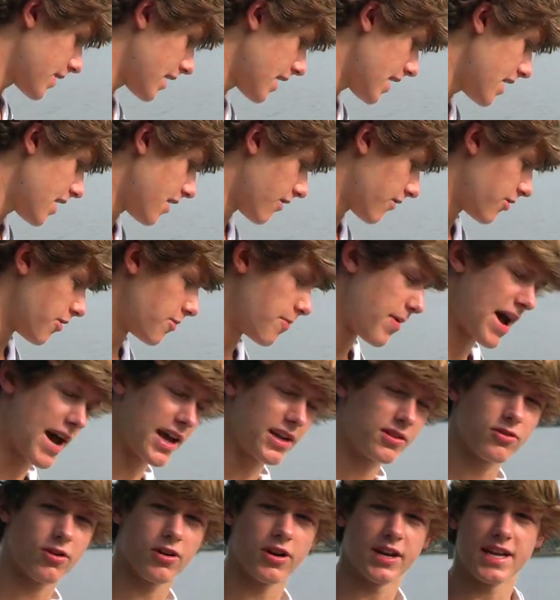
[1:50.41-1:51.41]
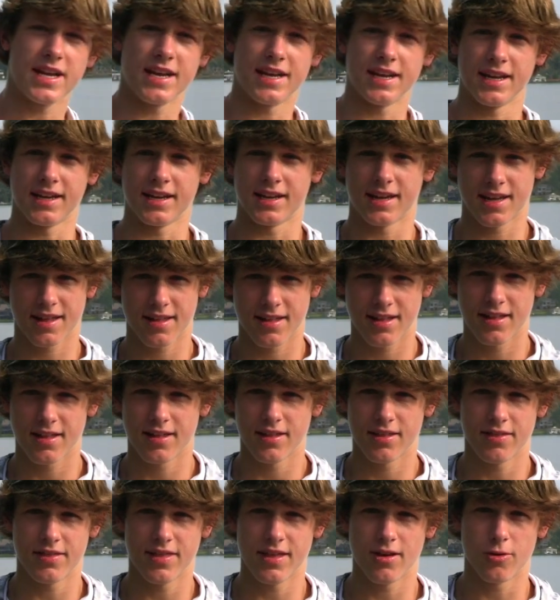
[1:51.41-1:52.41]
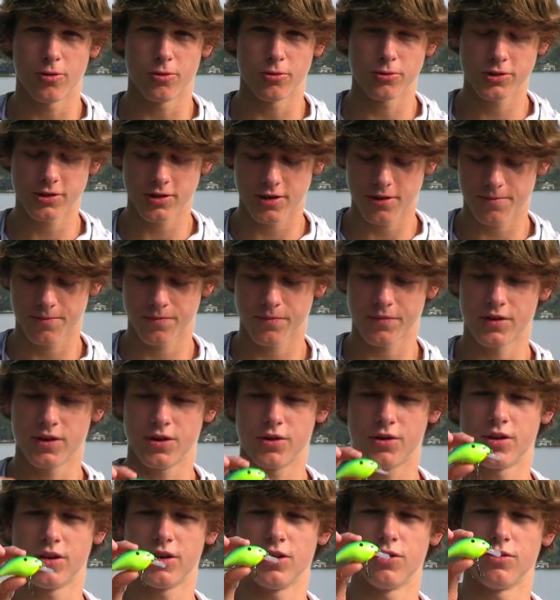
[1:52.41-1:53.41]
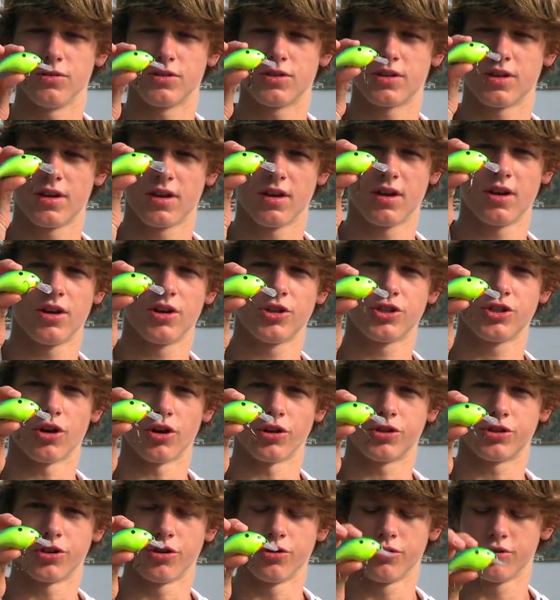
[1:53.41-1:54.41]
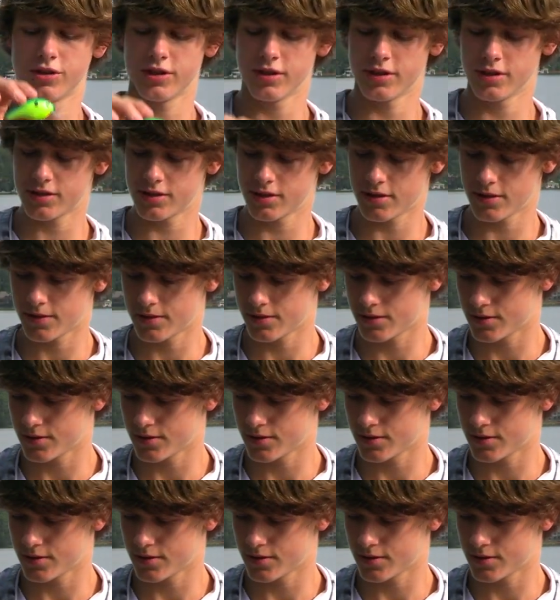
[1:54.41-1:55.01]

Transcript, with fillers: if the bass aren't eating those, you can use chartreuses,